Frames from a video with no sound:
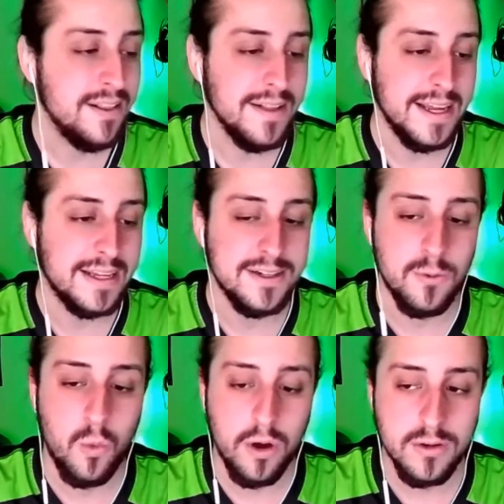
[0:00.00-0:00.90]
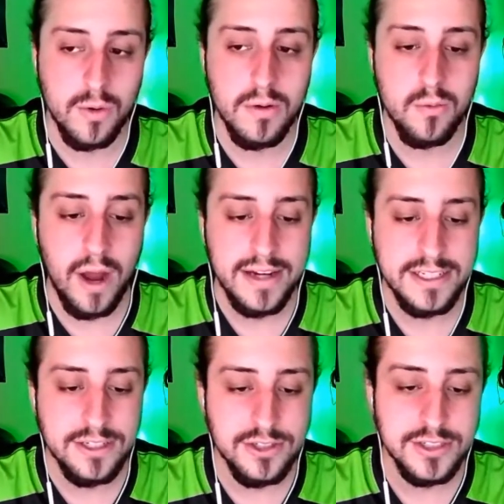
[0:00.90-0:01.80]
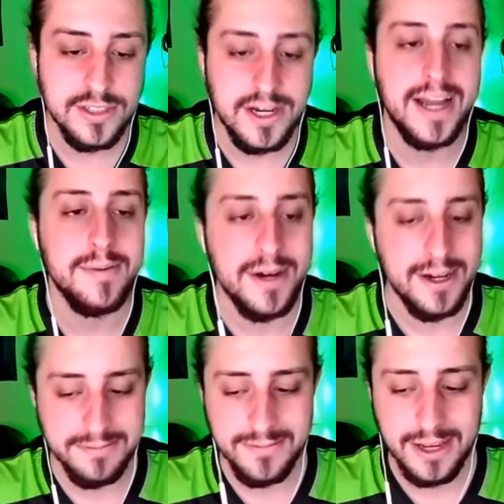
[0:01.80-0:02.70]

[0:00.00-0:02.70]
Like, Wonder Woman, why didn't you just tie him up?